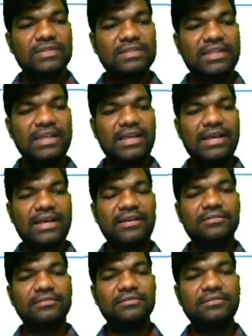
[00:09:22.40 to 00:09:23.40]
See here
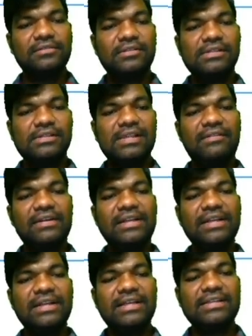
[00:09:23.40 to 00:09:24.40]

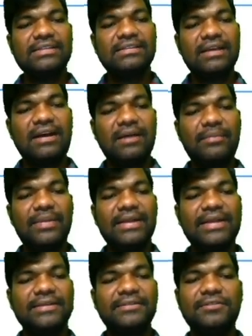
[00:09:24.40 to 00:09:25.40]
17 is
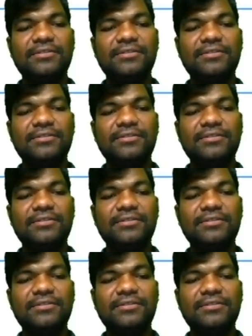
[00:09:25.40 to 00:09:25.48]
appended.